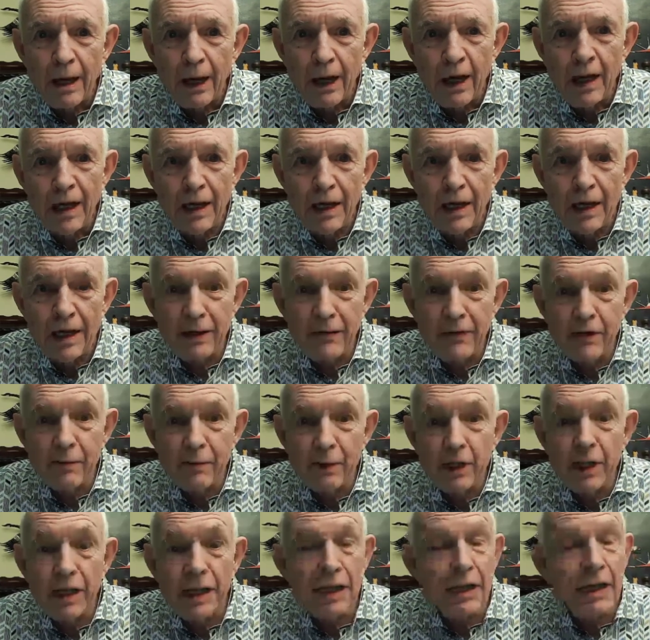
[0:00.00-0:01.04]
Hi
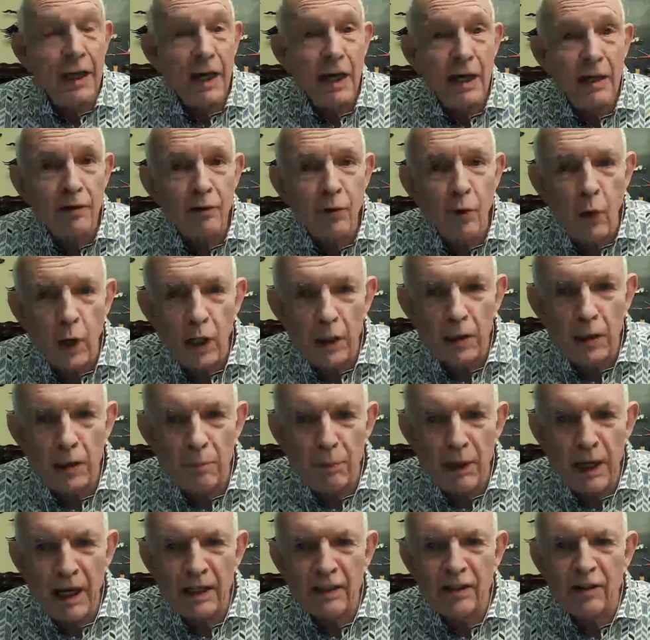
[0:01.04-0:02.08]
everybody, and
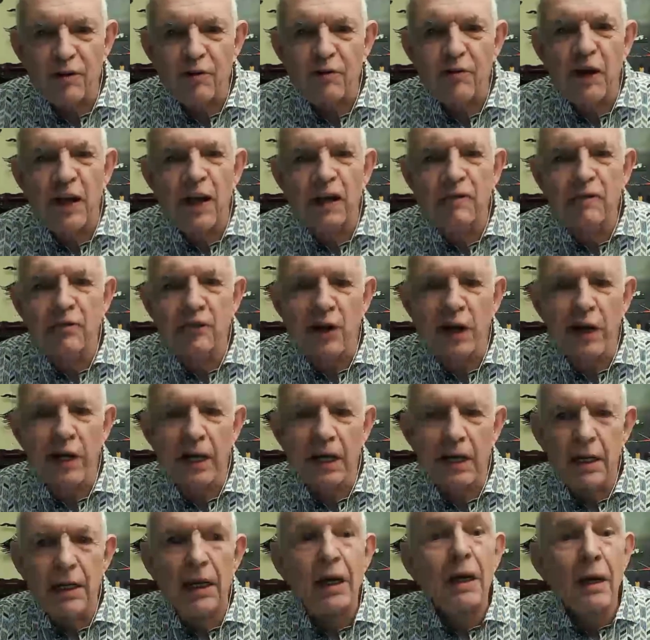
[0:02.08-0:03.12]
welcome back to FANG
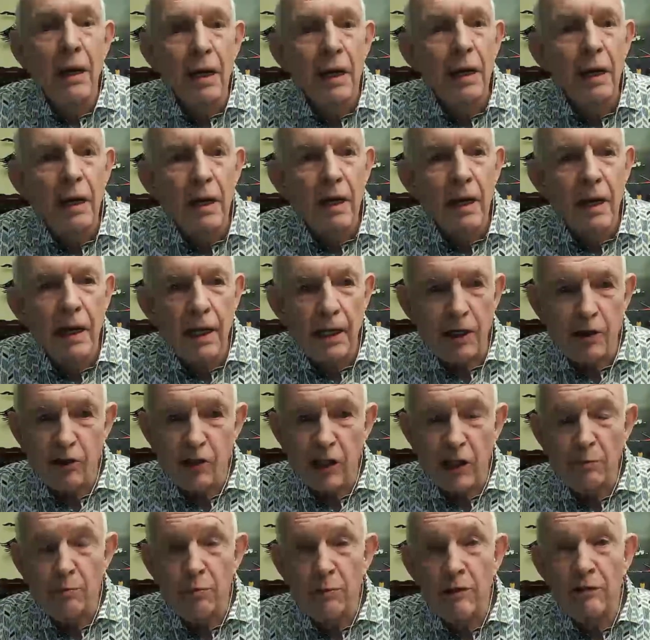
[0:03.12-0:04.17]
Friday,
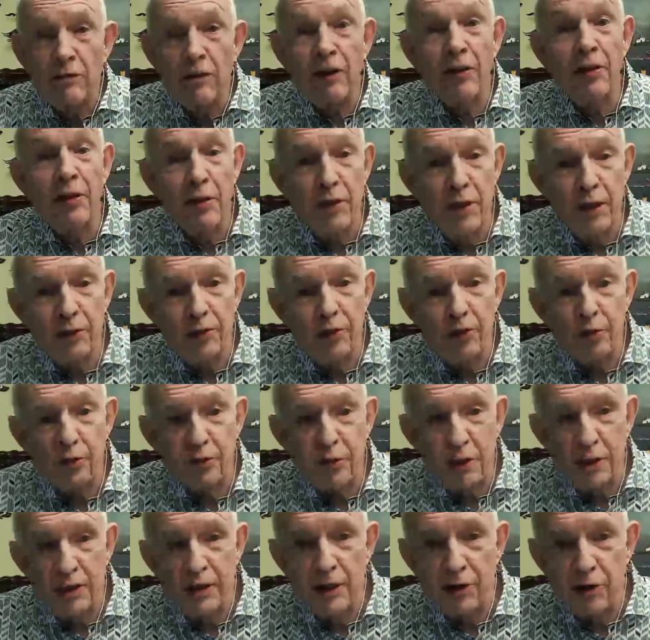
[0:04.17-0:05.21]
except that this
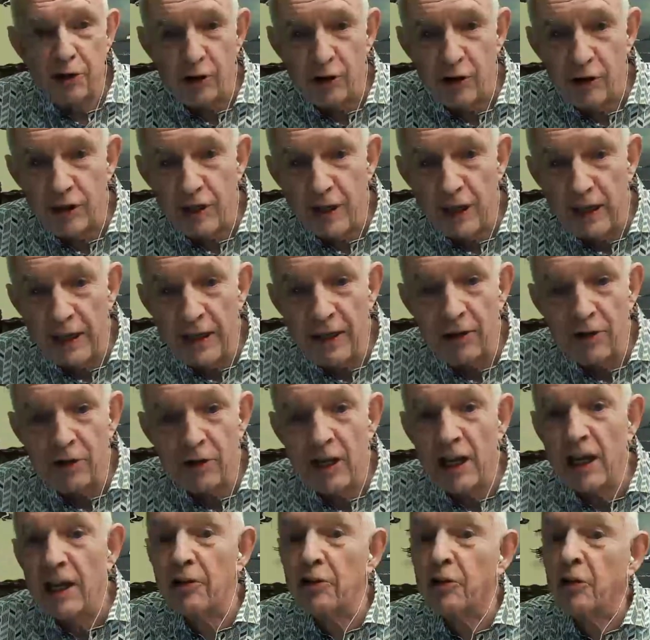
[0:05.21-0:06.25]
edition is
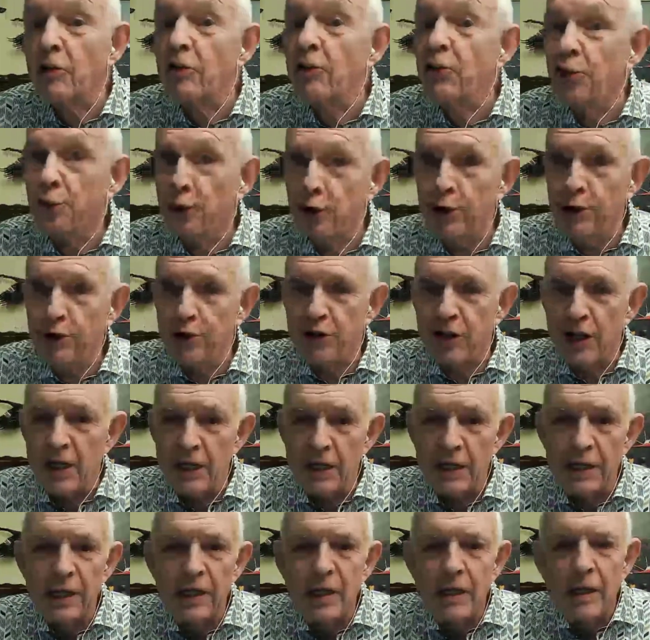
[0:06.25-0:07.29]
as of Thursday
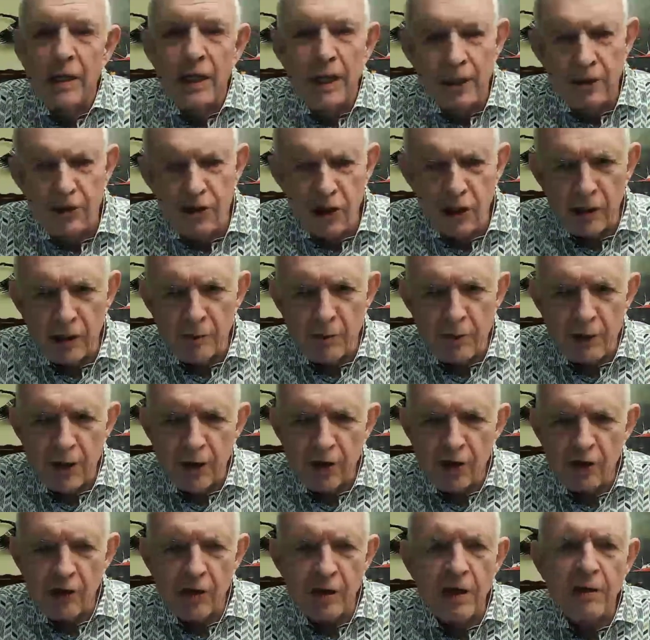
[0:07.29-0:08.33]
in
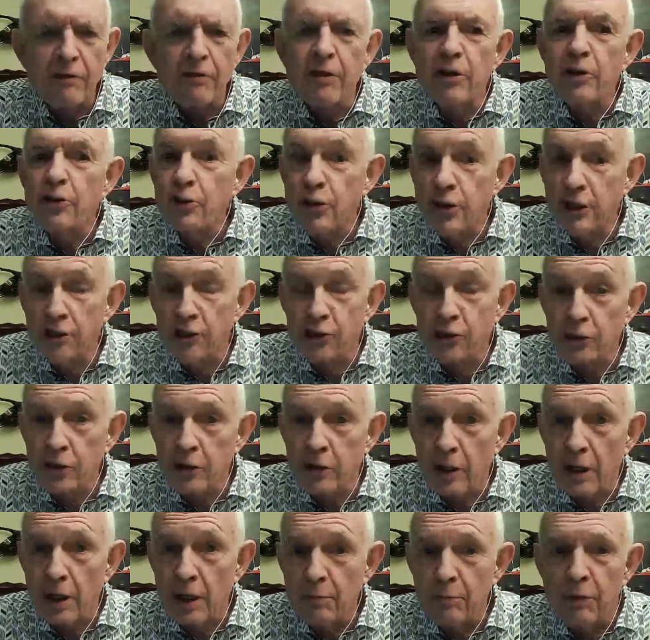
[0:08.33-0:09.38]
celebration of this Easter
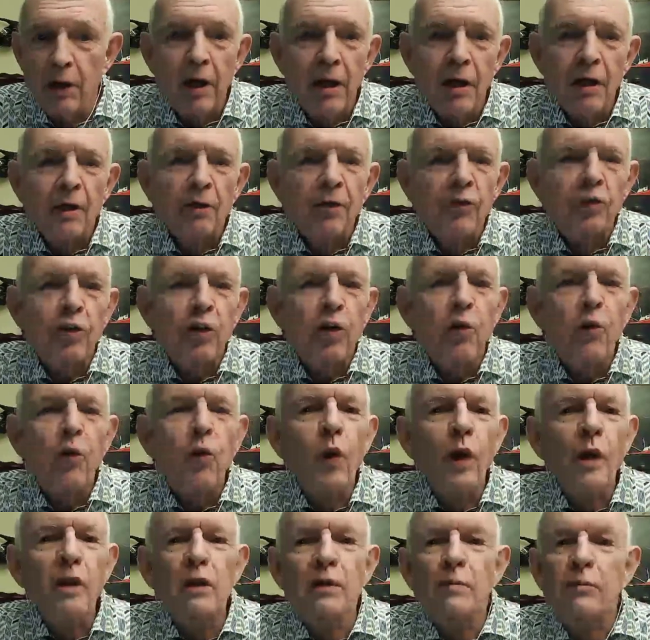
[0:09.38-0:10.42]
time, so
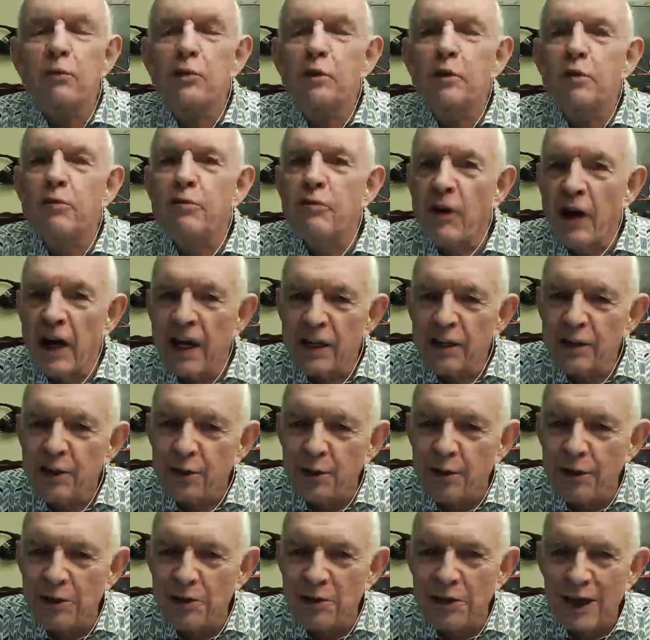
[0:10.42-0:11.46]
welcome to FANG
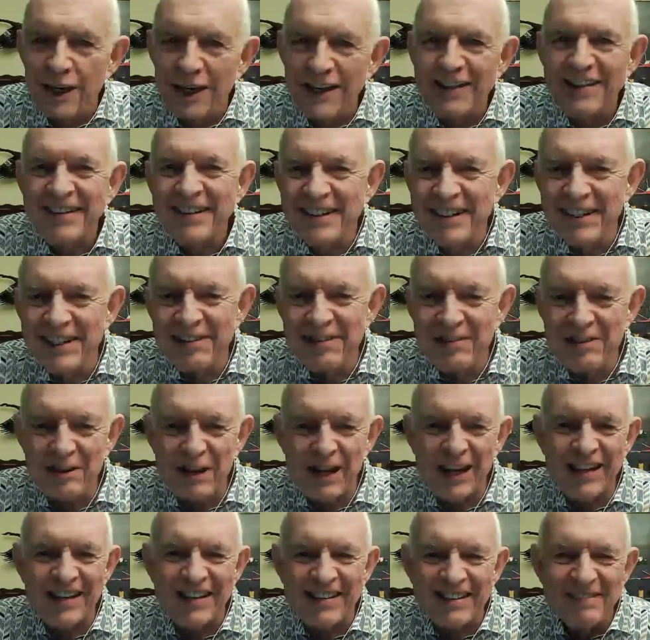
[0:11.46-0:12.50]
Thursday
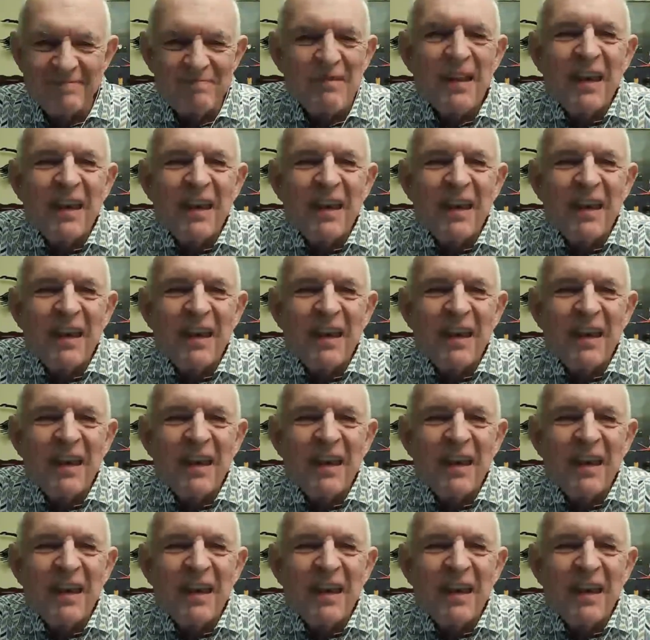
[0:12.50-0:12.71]
instead.